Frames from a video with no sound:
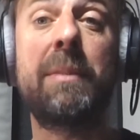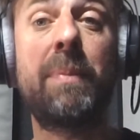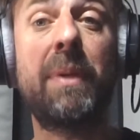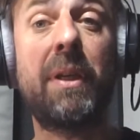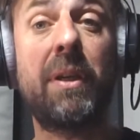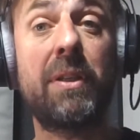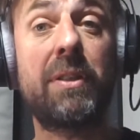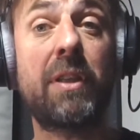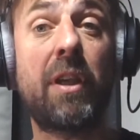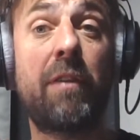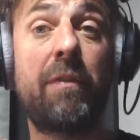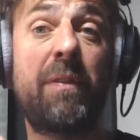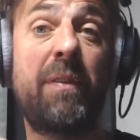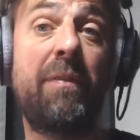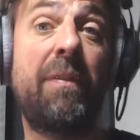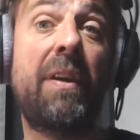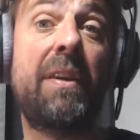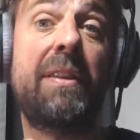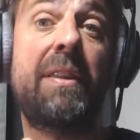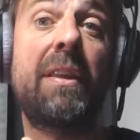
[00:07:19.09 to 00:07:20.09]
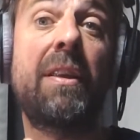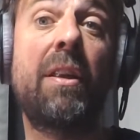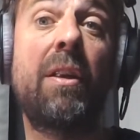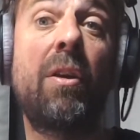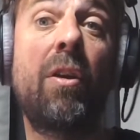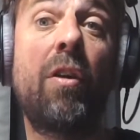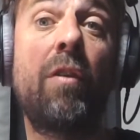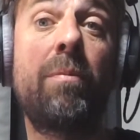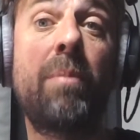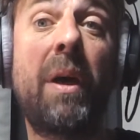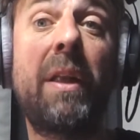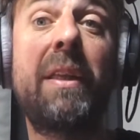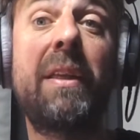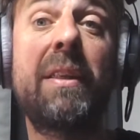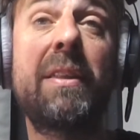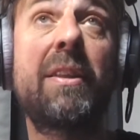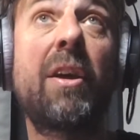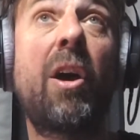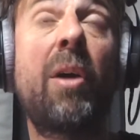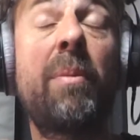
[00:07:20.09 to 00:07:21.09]
because I've invested a lot of money
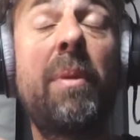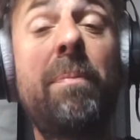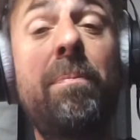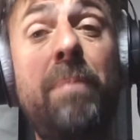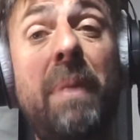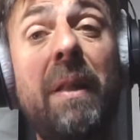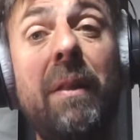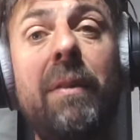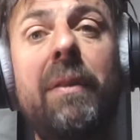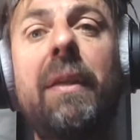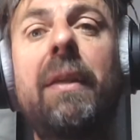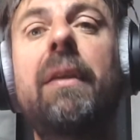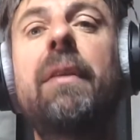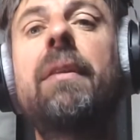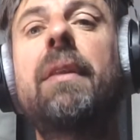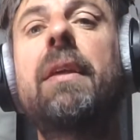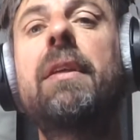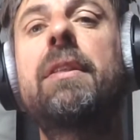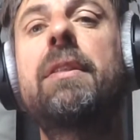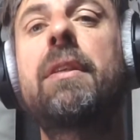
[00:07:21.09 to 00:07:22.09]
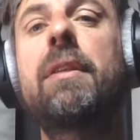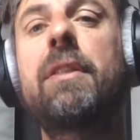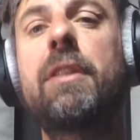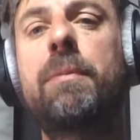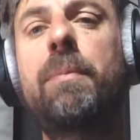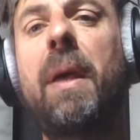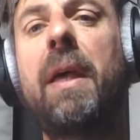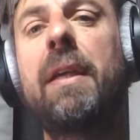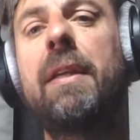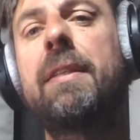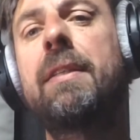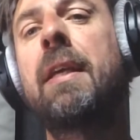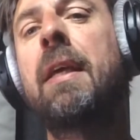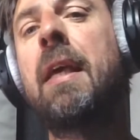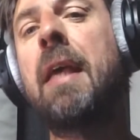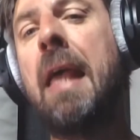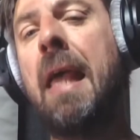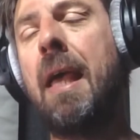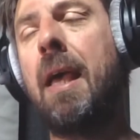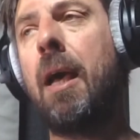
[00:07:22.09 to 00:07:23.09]
and time in building this space.
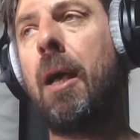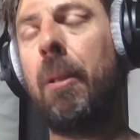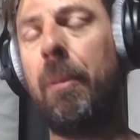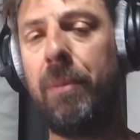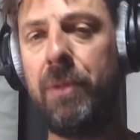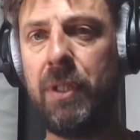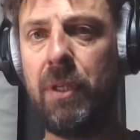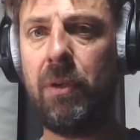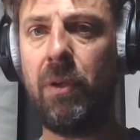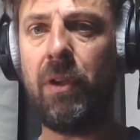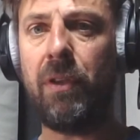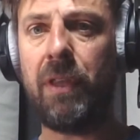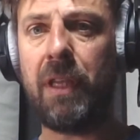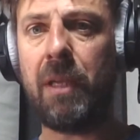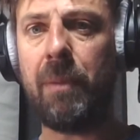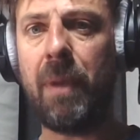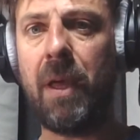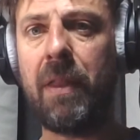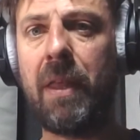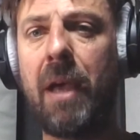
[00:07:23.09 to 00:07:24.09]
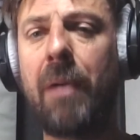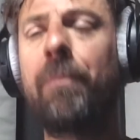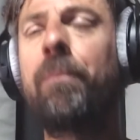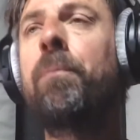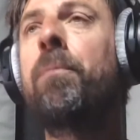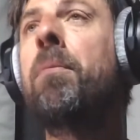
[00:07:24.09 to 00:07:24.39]
So you've got to think about that.